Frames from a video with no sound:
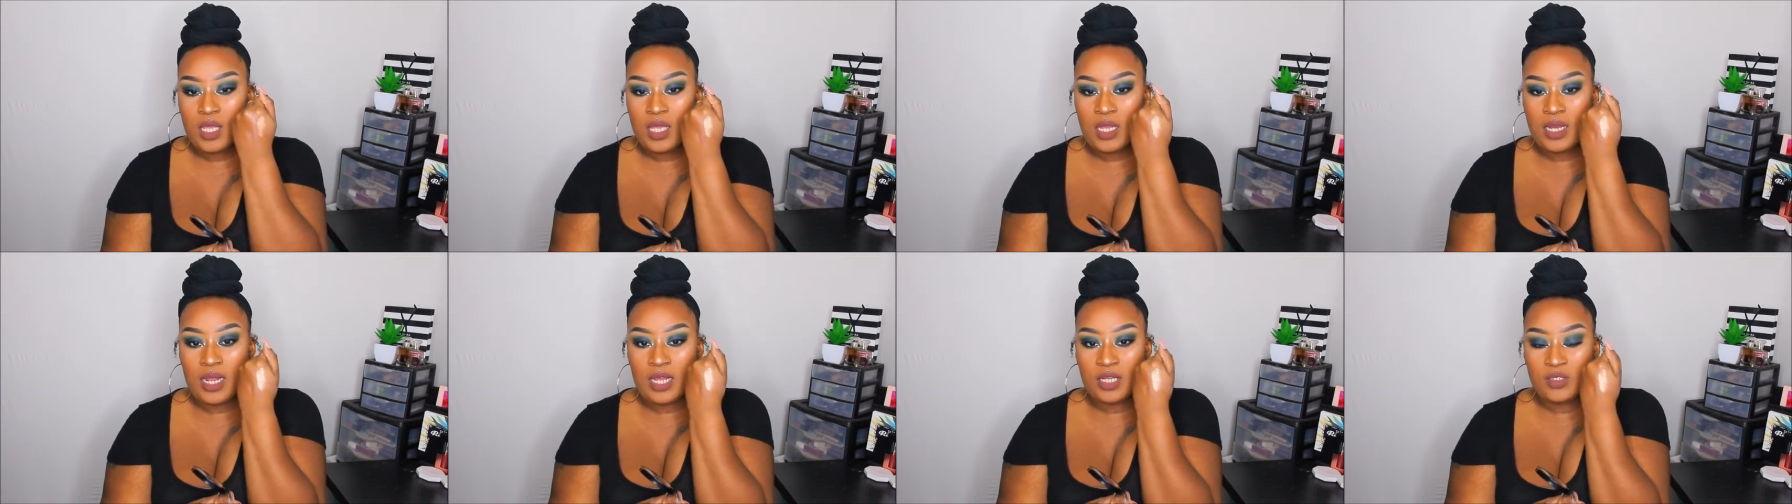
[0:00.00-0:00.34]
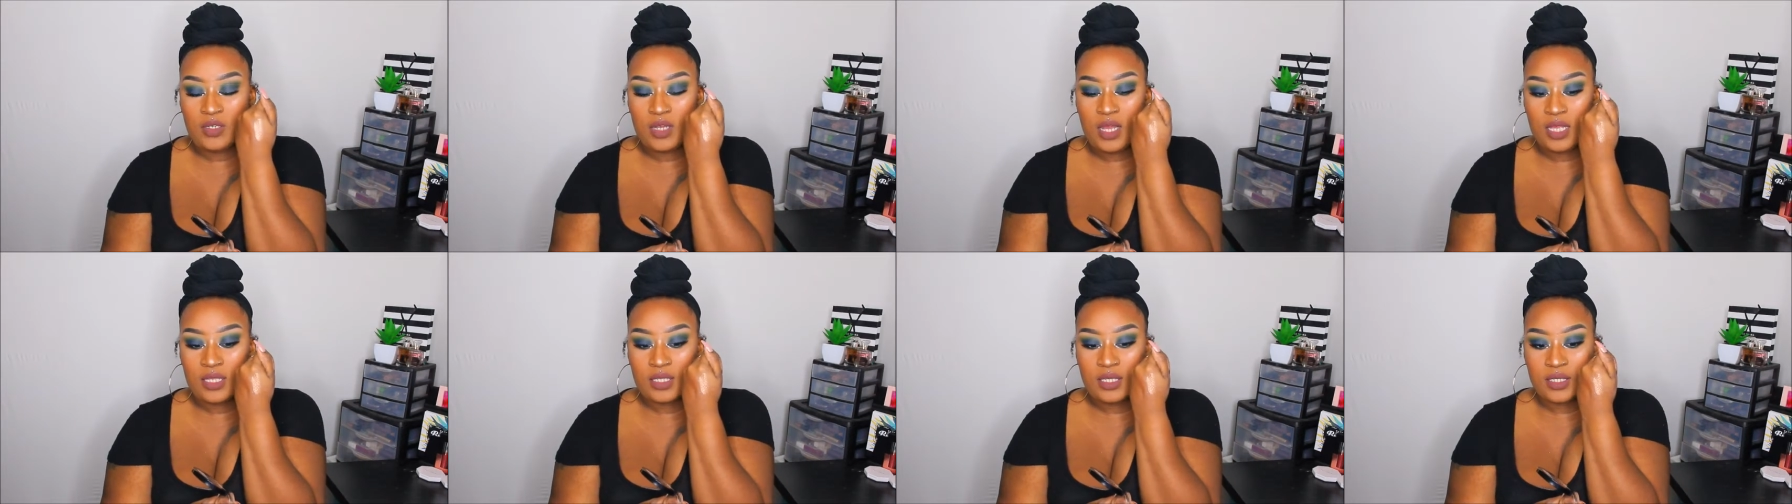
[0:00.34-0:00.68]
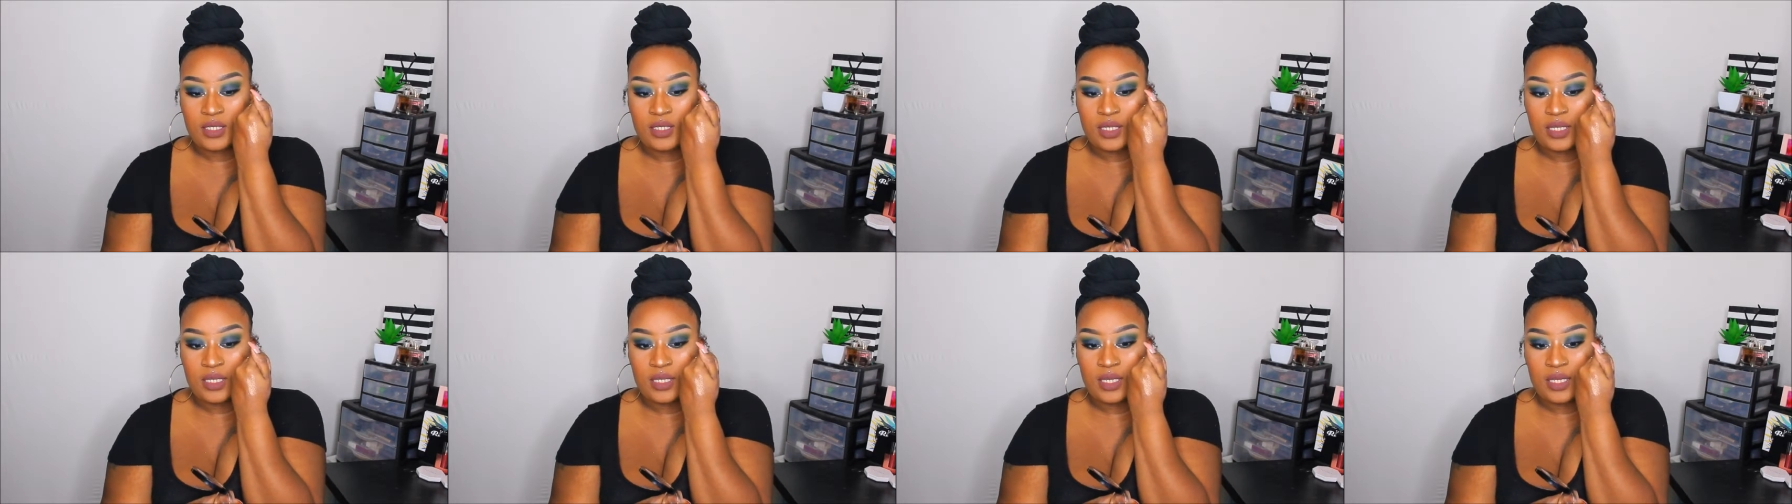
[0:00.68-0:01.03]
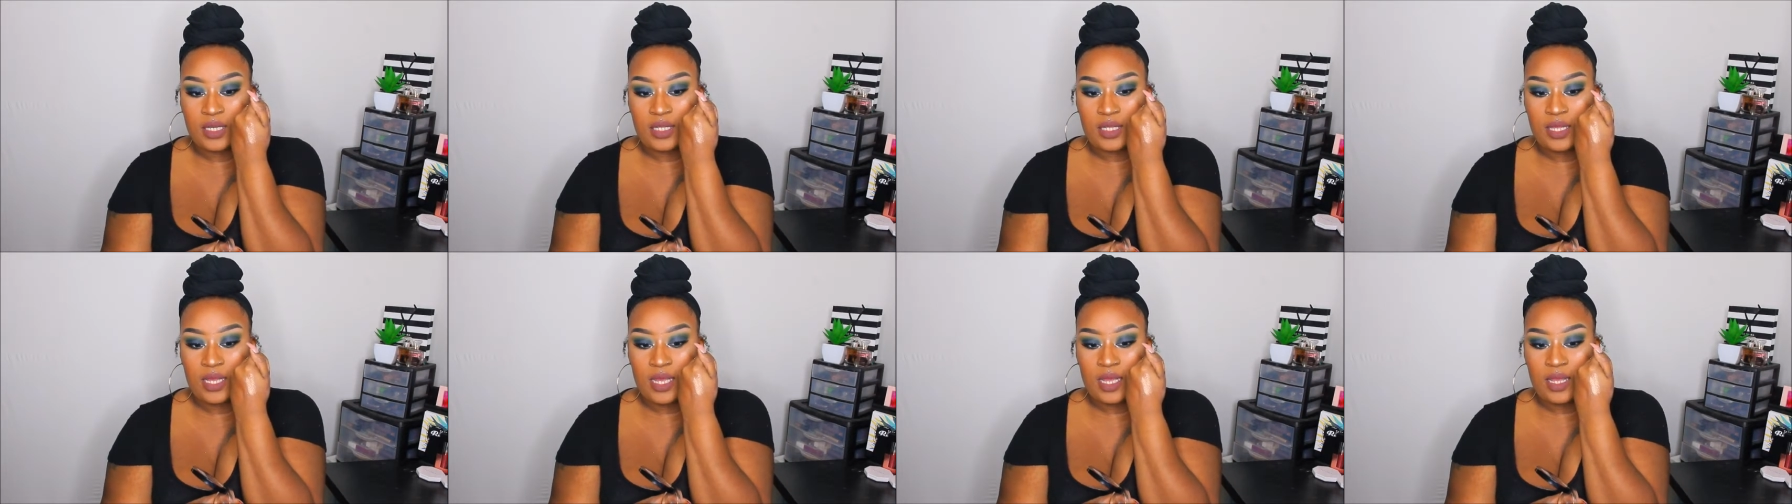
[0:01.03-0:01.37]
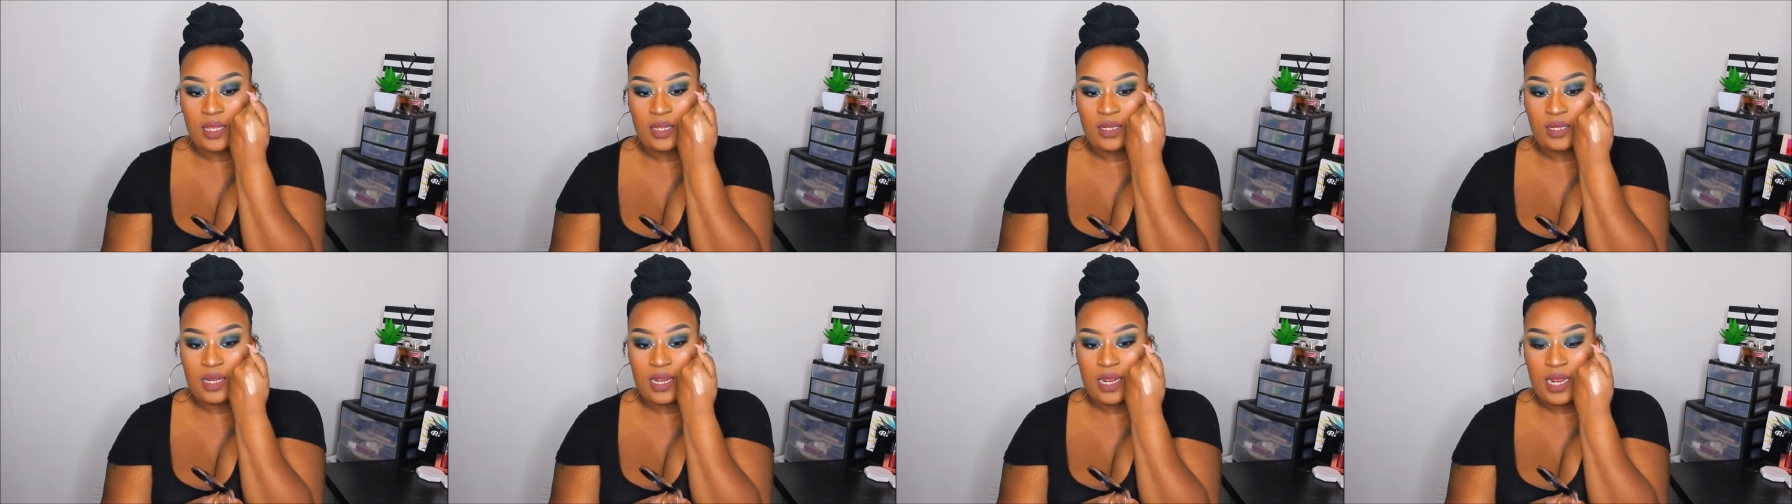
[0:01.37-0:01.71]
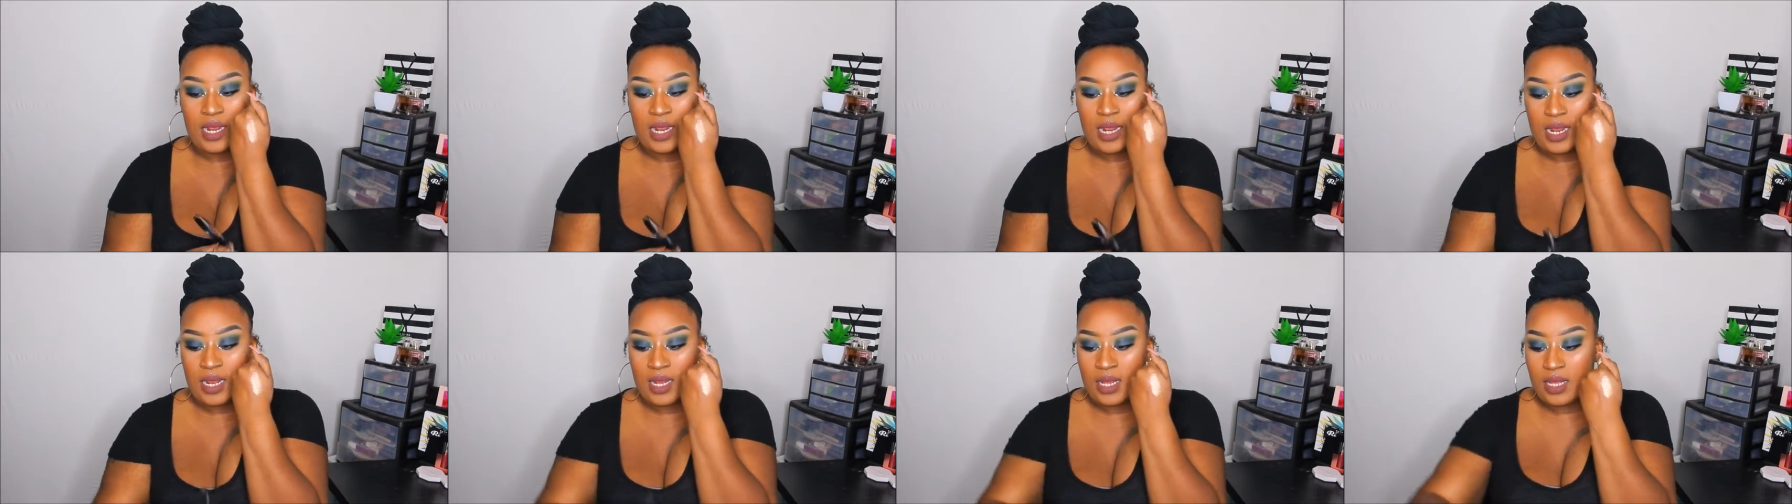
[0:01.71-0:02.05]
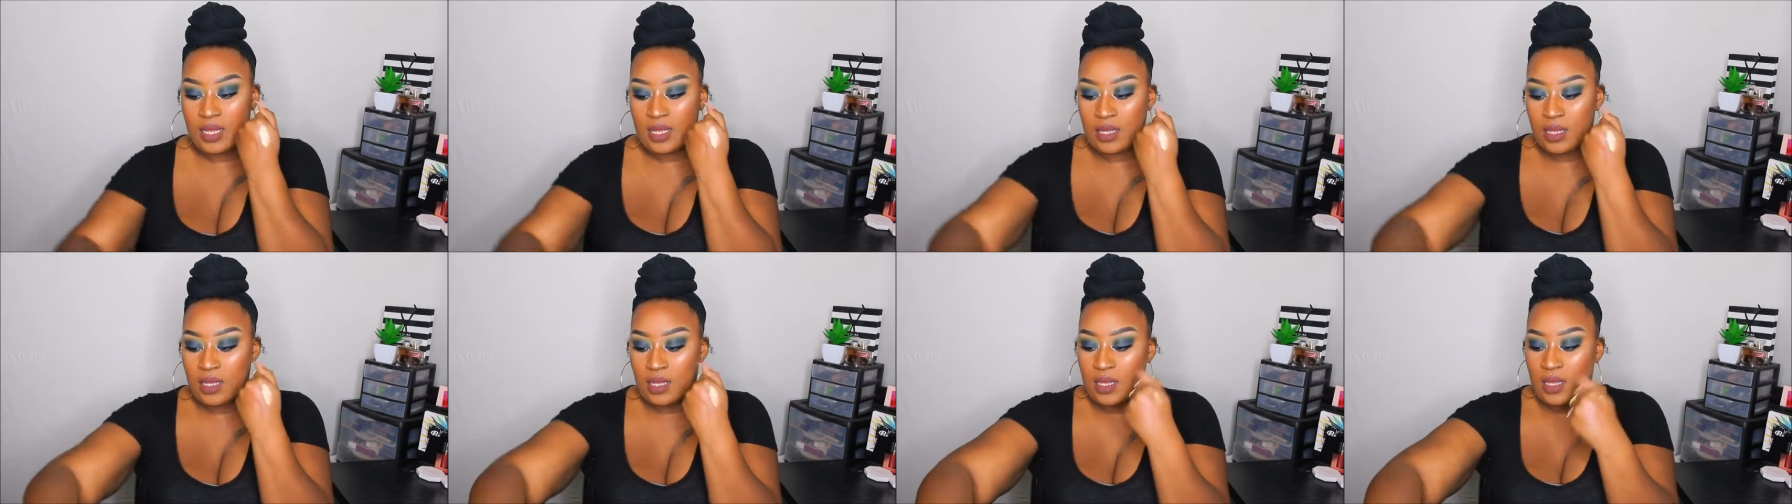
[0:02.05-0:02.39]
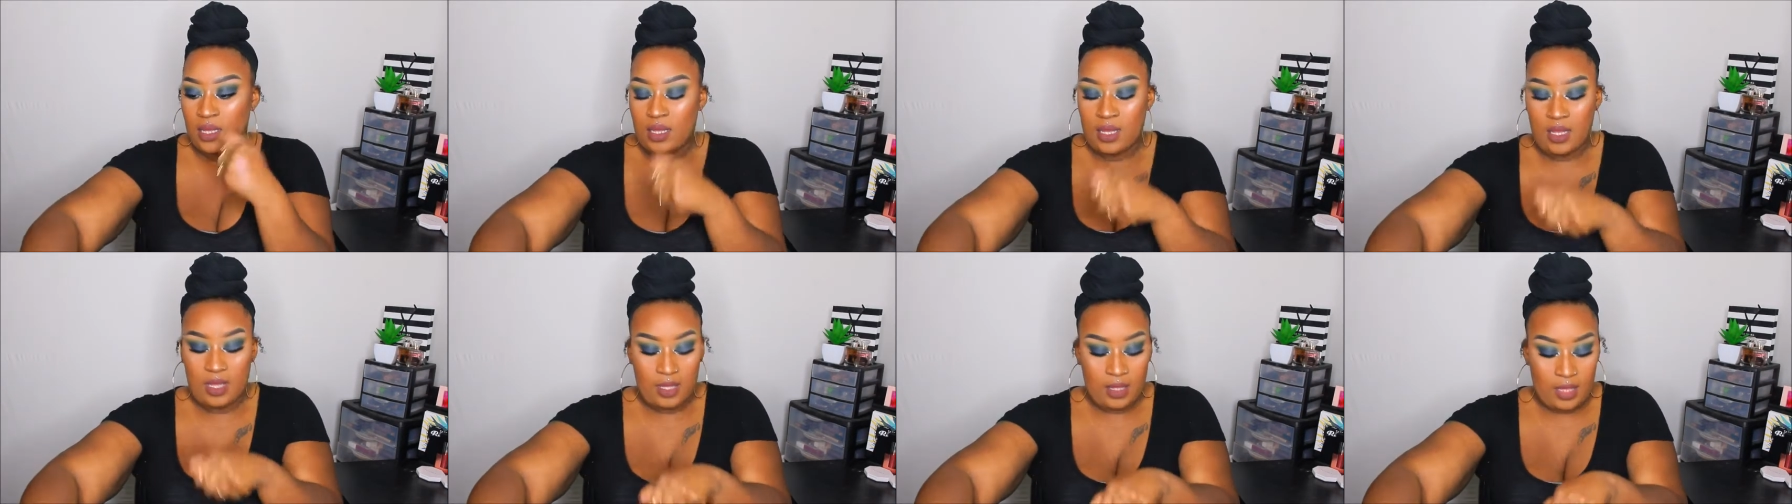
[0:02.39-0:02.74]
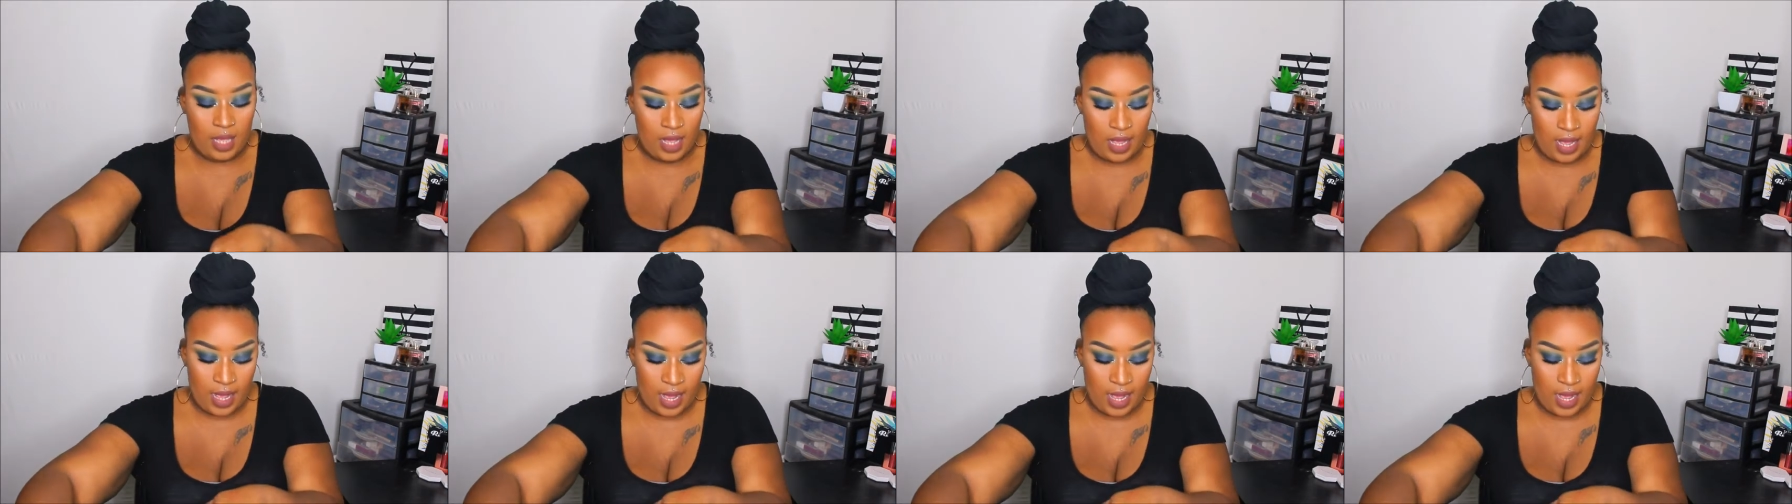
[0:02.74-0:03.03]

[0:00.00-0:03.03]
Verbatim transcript: And as you guys can see, look at that. That, that